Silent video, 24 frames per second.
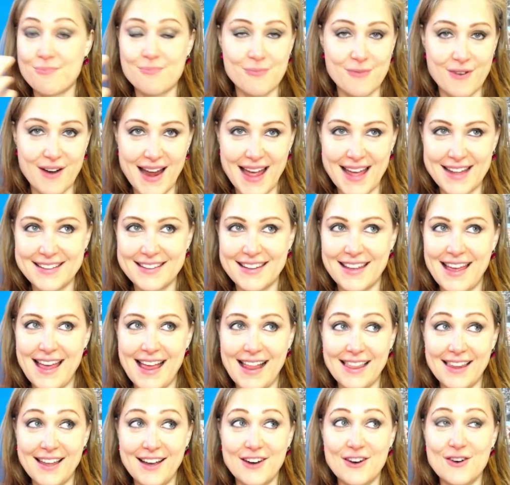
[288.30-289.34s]
Brad,
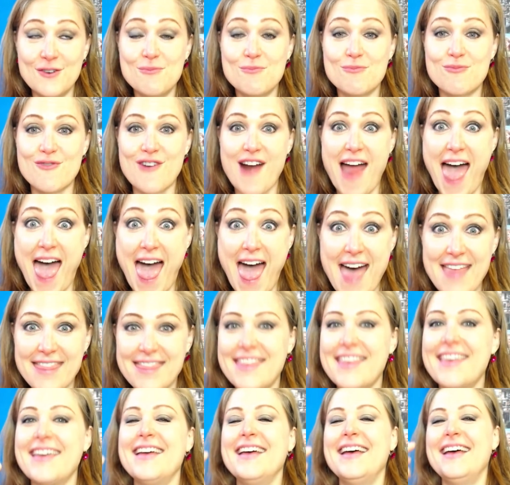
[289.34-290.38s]
hello, Brad.
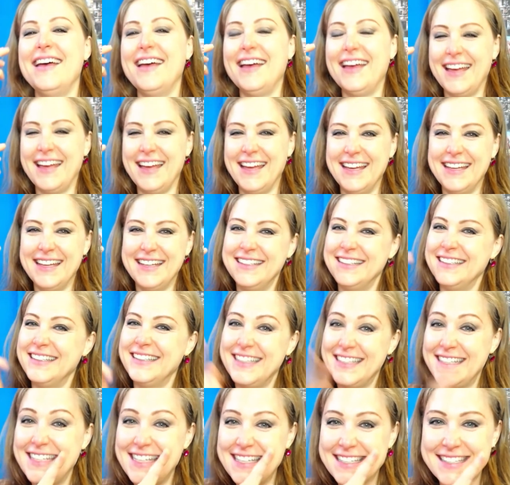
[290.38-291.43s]

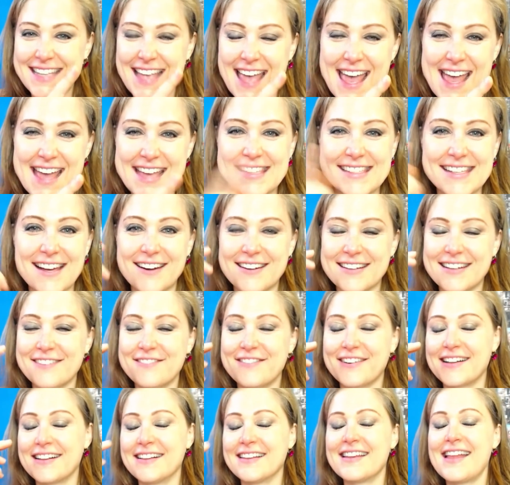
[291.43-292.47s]
These A's are
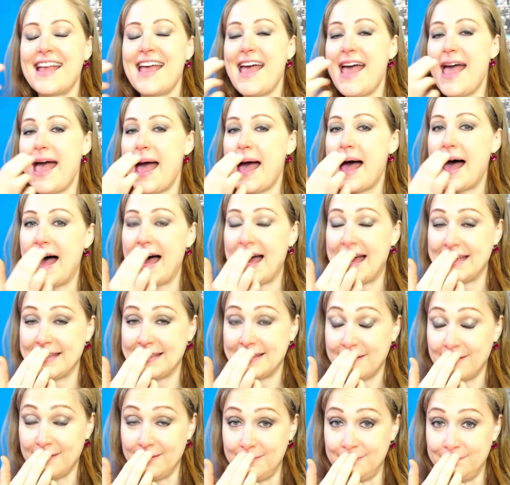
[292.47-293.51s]
difficult.
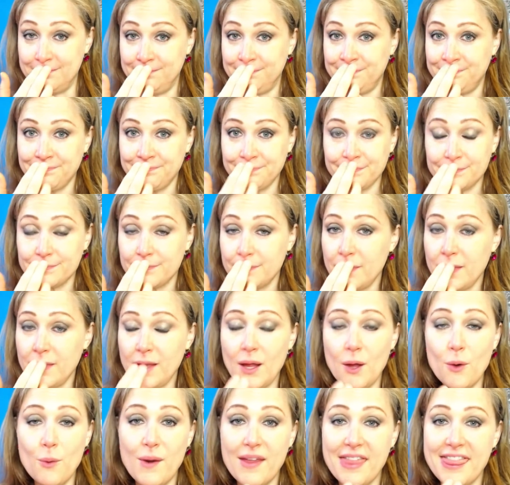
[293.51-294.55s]
And
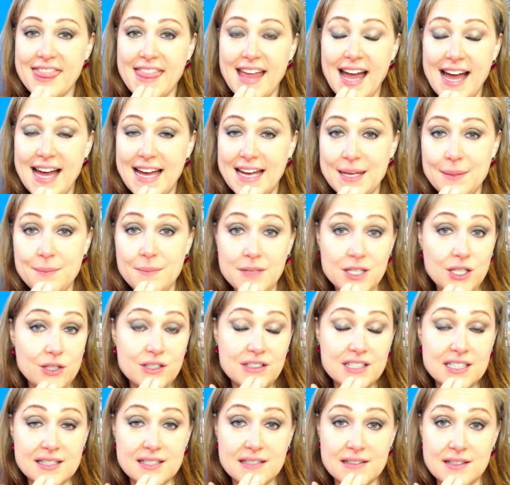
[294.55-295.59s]
with time, you
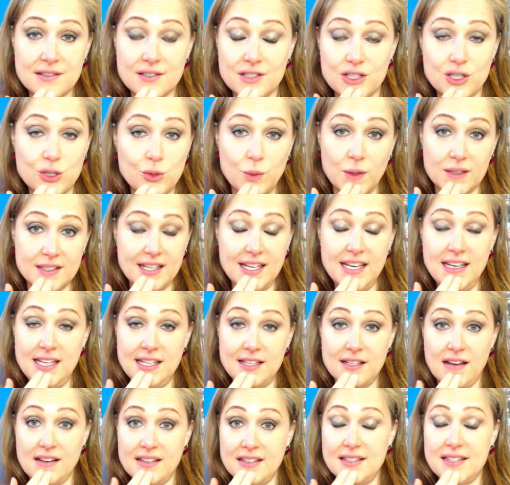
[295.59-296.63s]
just do what he
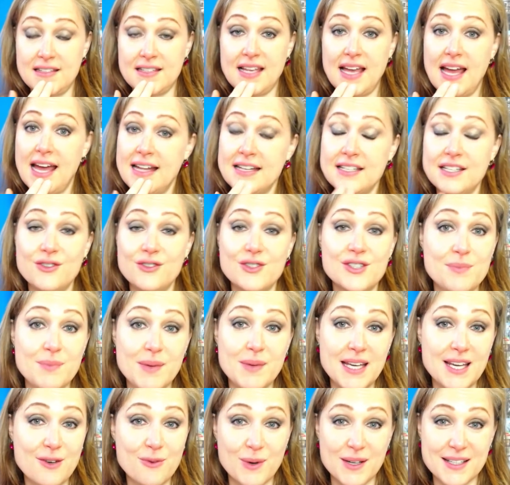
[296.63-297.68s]
does and you
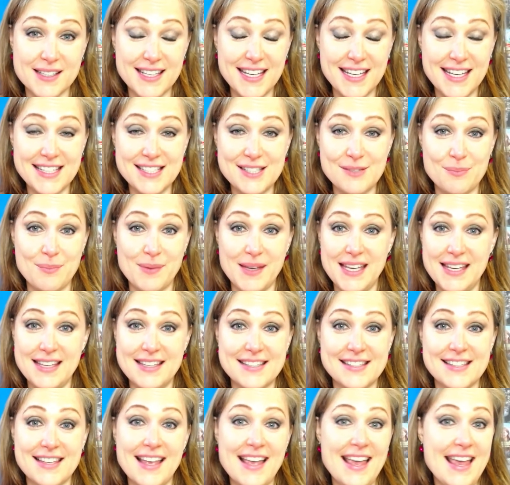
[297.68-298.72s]
speak what he
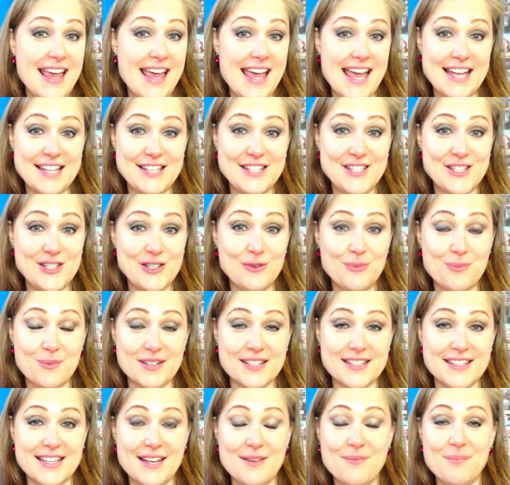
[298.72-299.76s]
speaks. It's super
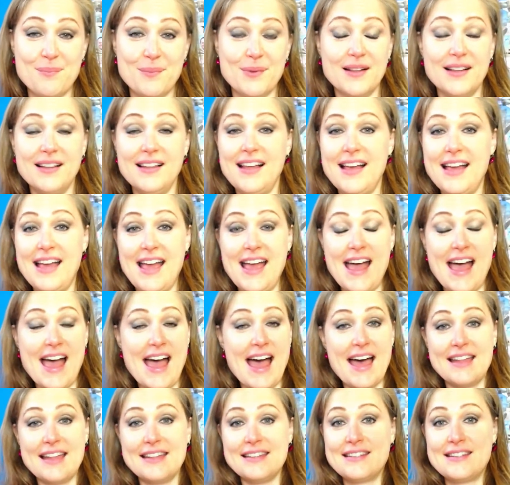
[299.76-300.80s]
simple.
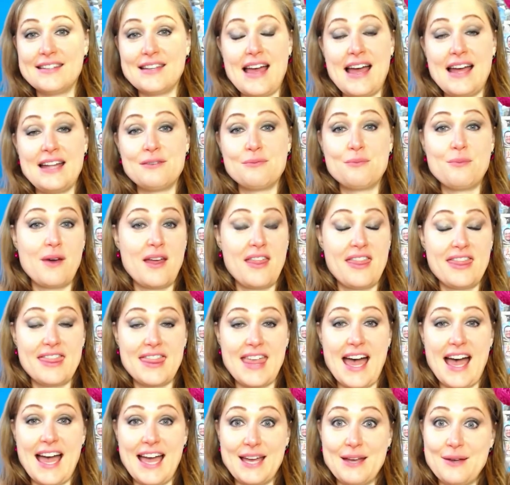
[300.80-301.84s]
And with
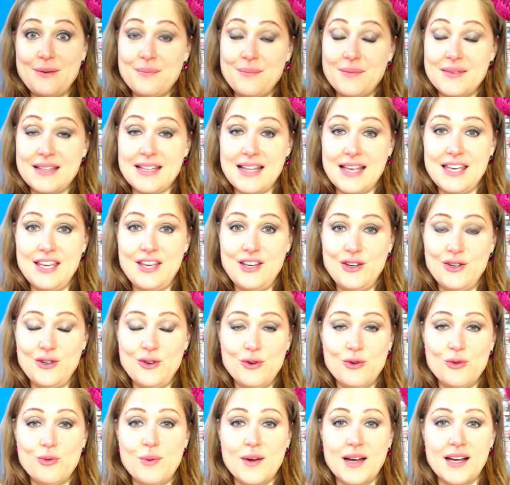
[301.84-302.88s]
time,
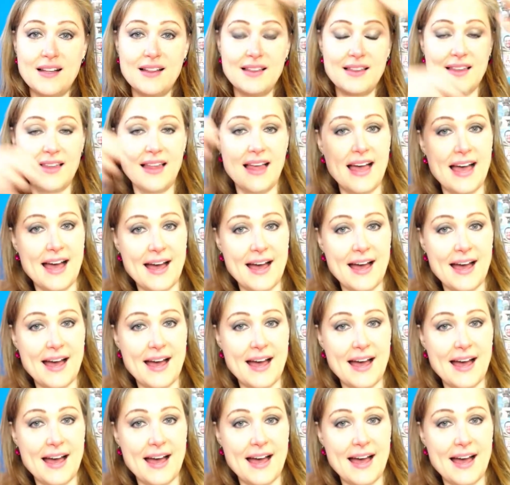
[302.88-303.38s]
you will